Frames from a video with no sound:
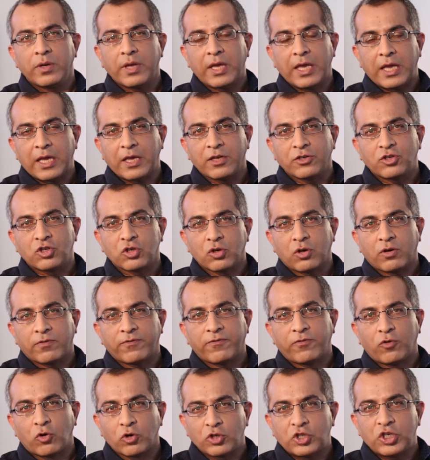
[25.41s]
age
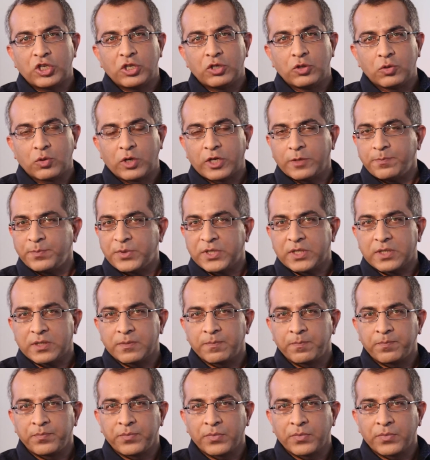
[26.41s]
of 4G ULIPs